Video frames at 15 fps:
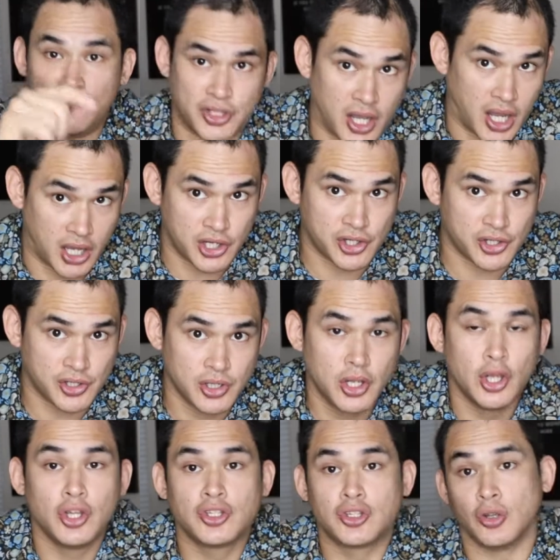Dosh.
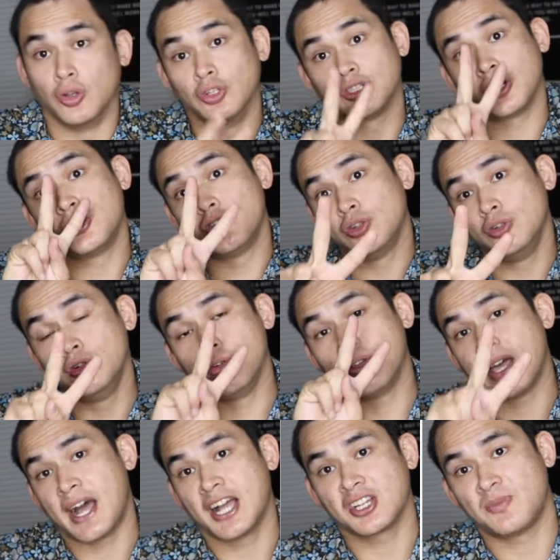So those are 2
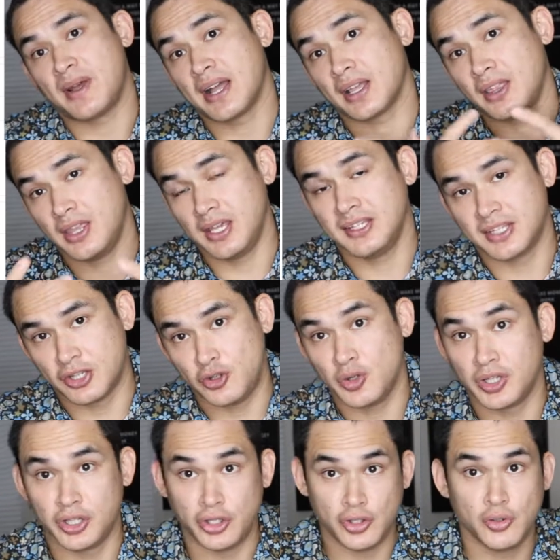cashback things that you
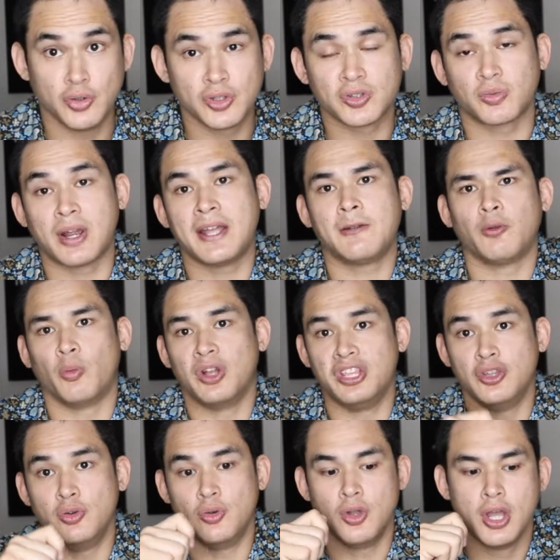could use, right? When
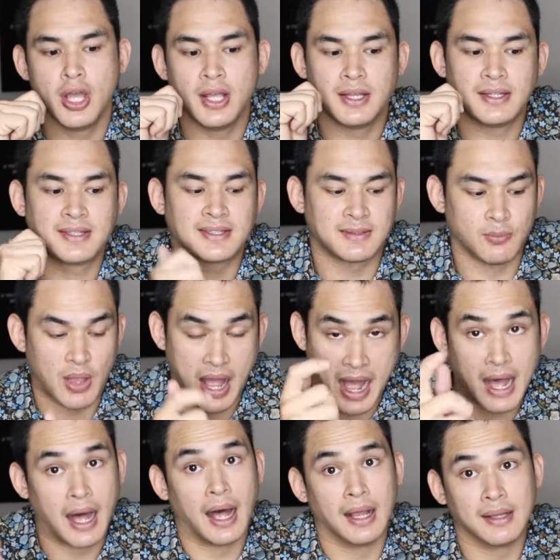you
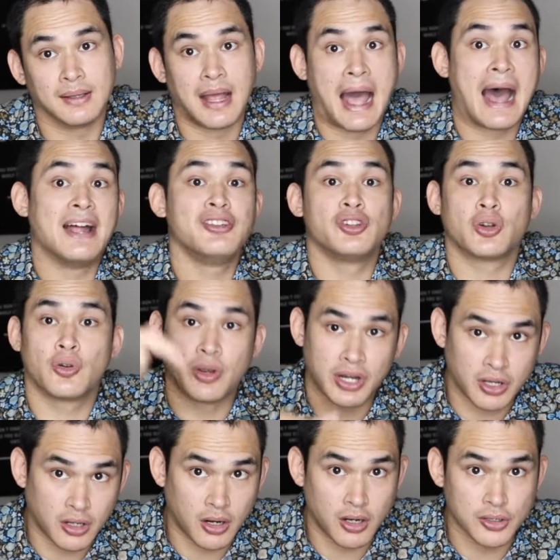add your credit
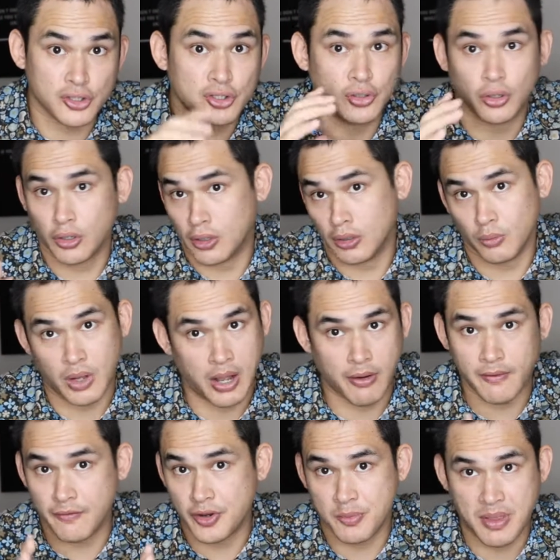card to, or
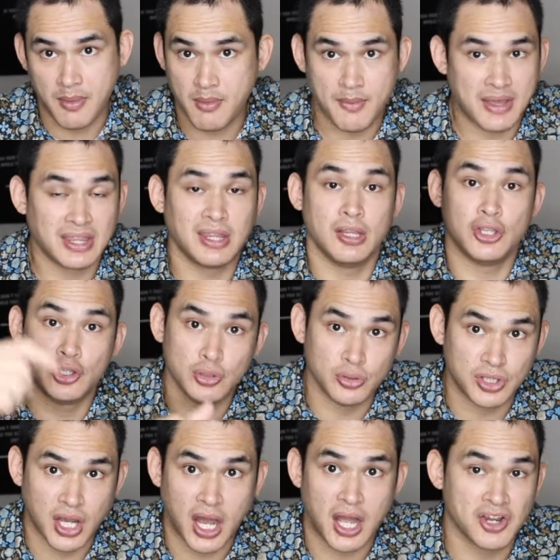however your payment method, to
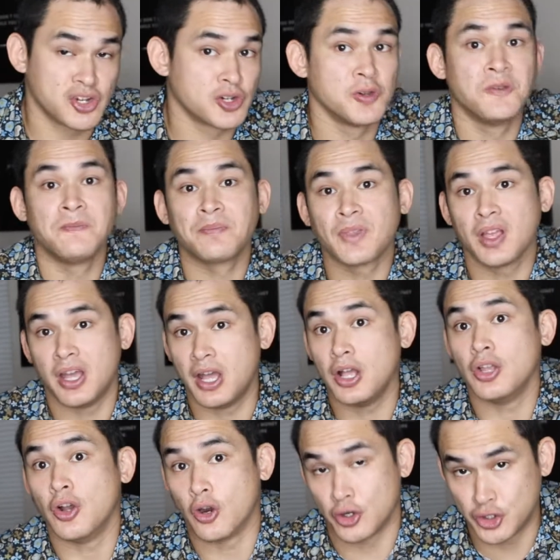Dosh or